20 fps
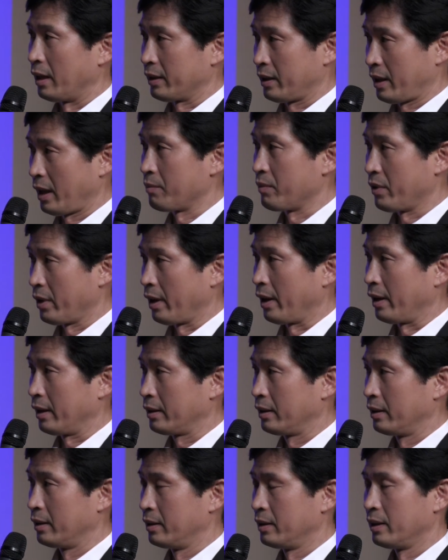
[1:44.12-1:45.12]
camera
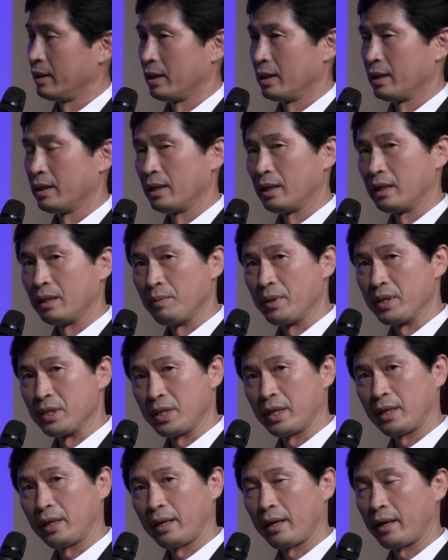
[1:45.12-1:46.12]

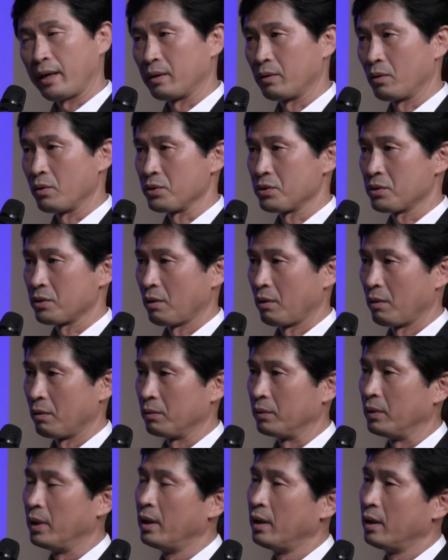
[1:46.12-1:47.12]
imaging, and
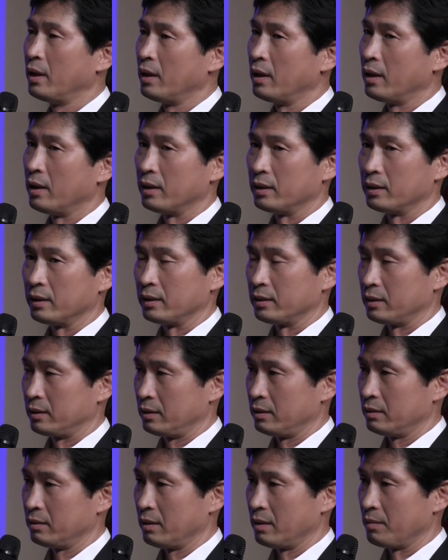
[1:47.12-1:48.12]
also a
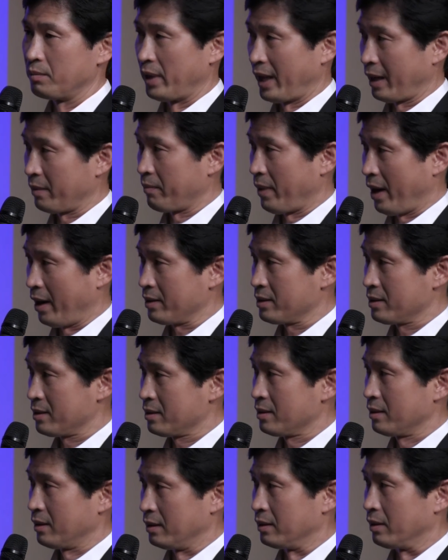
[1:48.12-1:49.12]
black
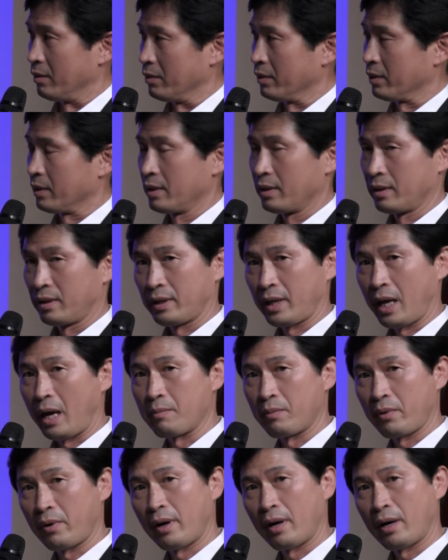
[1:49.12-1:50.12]
box, you know,
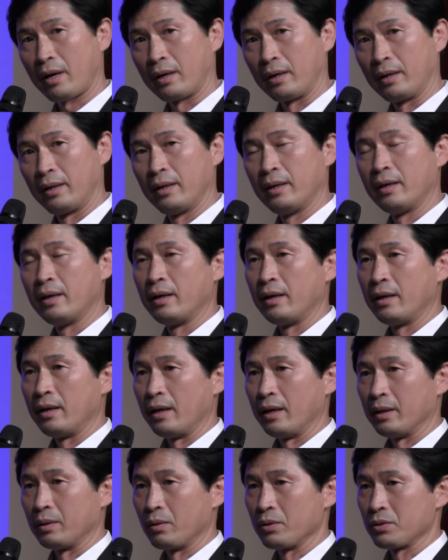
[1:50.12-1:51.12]
camera,
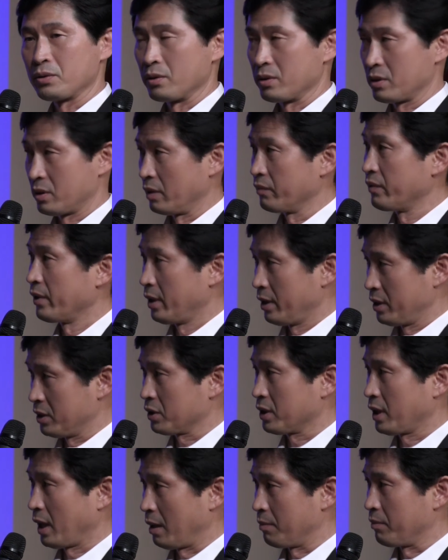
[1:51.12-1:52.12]
and also
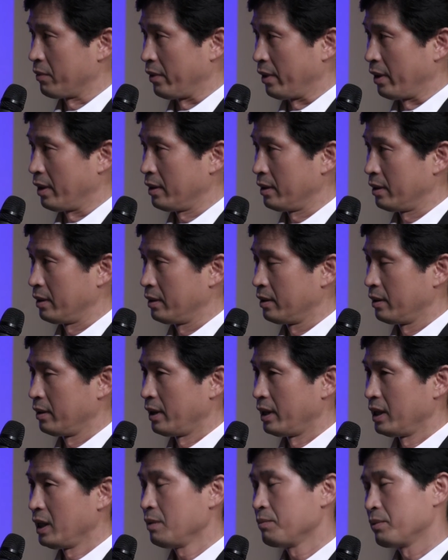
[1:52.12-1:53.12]
surveillance camera,
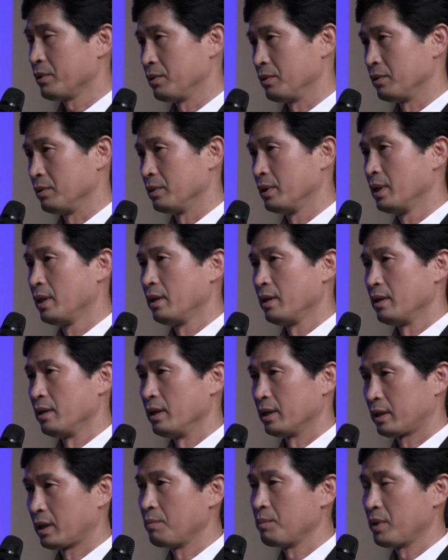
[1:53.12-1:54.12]
and even
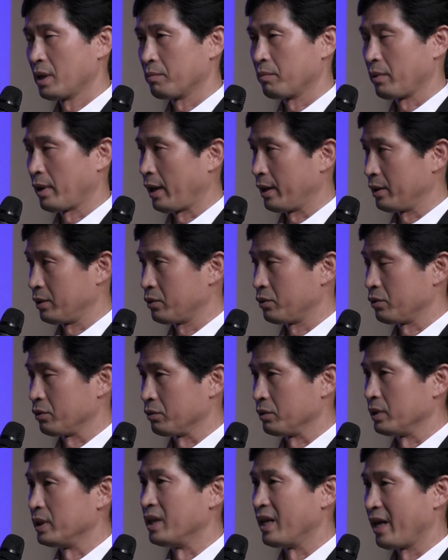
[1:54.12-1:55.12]
it can be applied
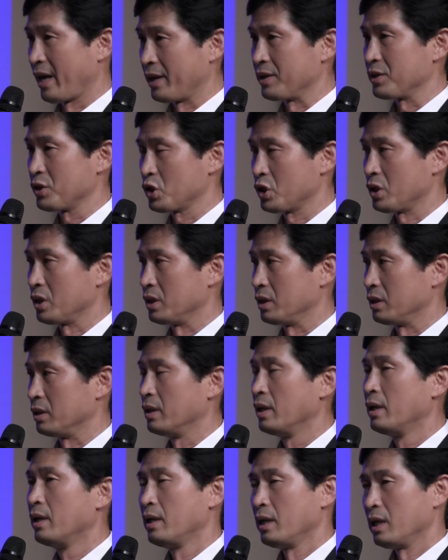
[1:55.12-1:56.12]
to enhance the
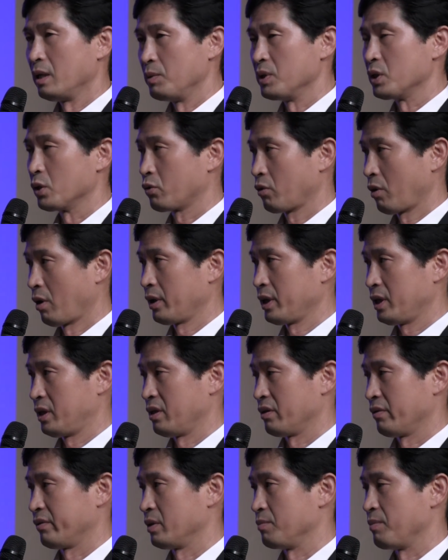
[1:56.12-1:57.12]
image
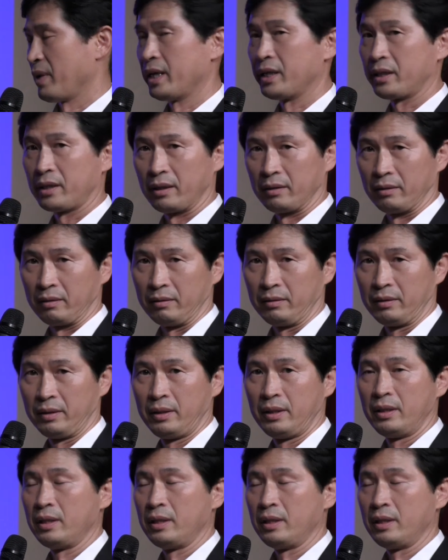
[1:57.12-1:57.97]
quality of the medical